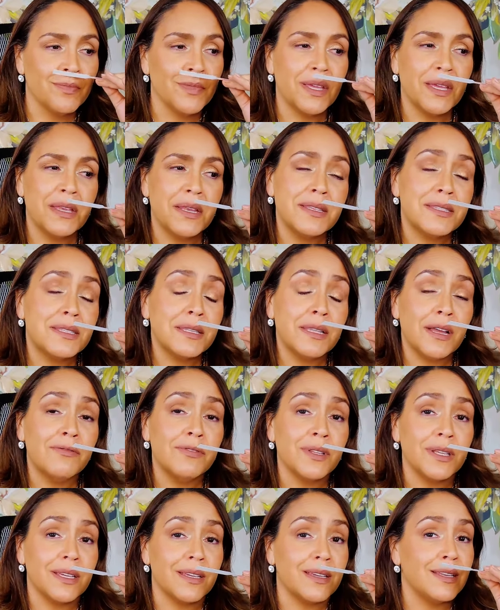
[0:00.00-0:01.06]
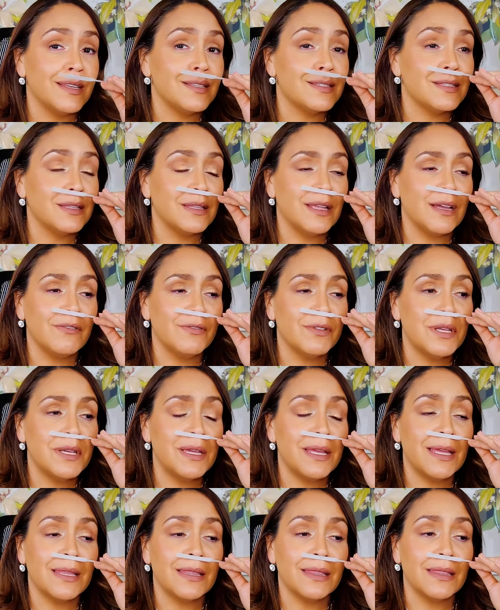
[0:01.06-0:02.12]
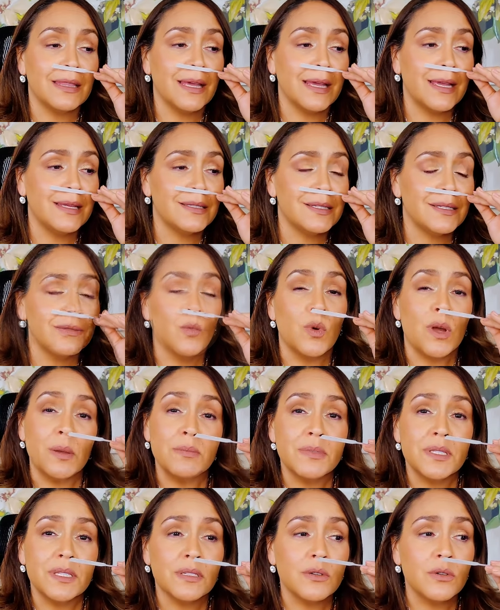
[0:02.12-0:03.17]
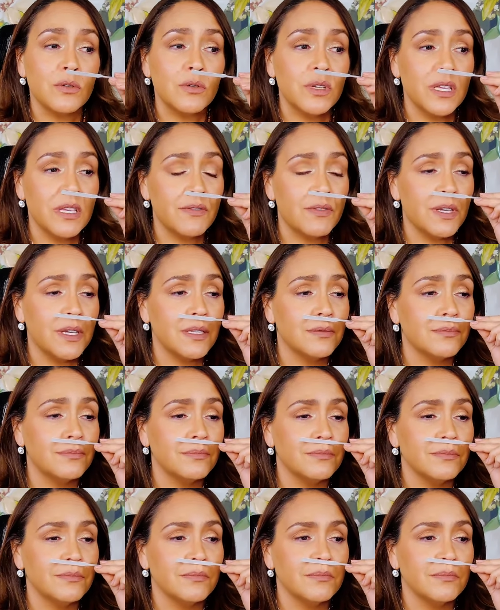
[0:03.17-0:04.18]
It is lovely. It is lovely and light, whimsical even.